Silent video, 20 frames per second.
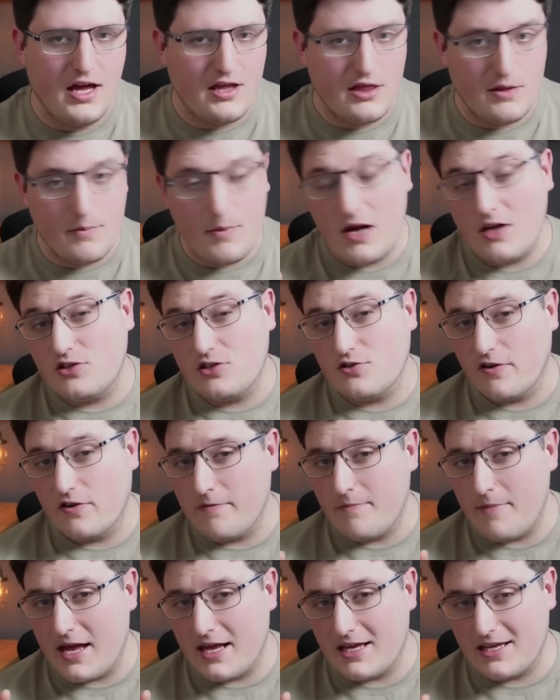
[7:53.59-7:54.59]
The Master
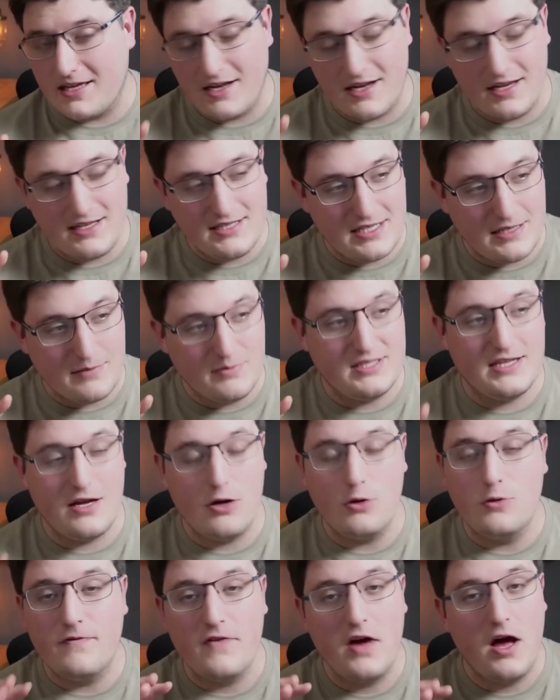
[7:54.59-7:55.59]
of Mankind
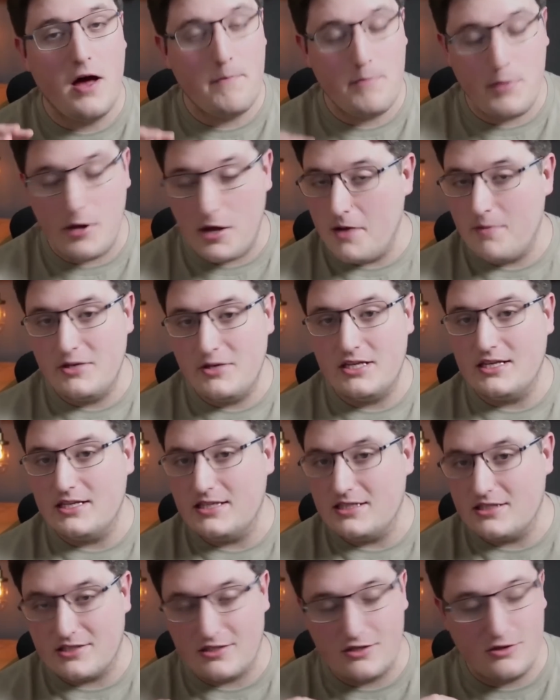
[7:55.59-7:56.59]
himself
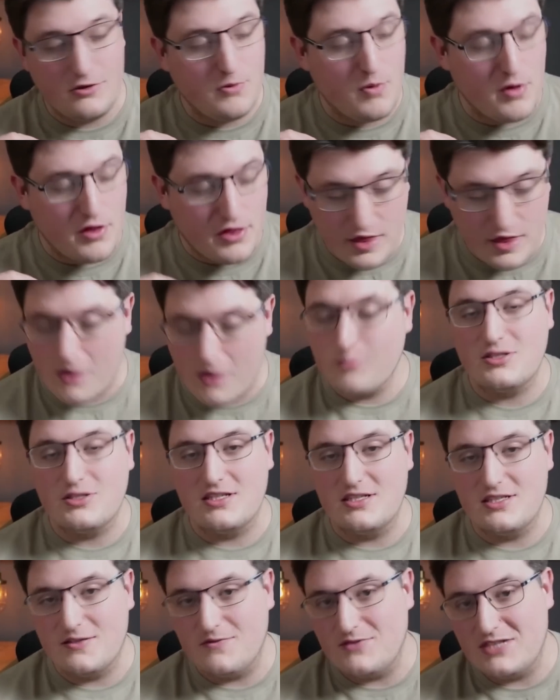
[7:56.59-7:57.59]
permanently slew
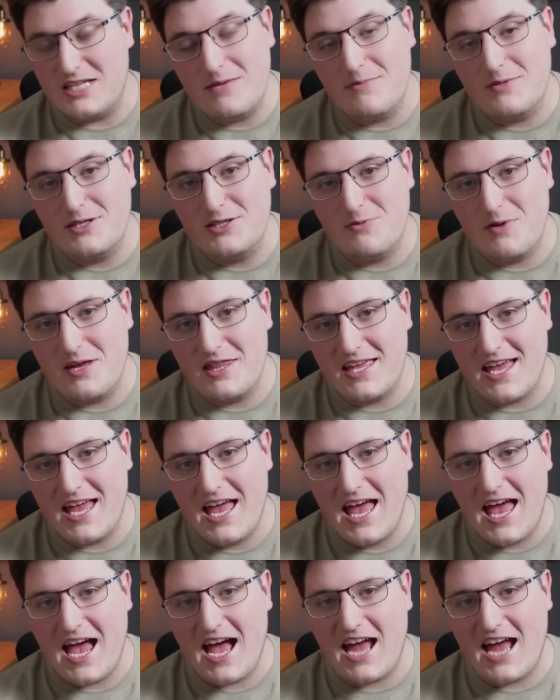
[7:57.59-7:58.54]
thousands of demons with it,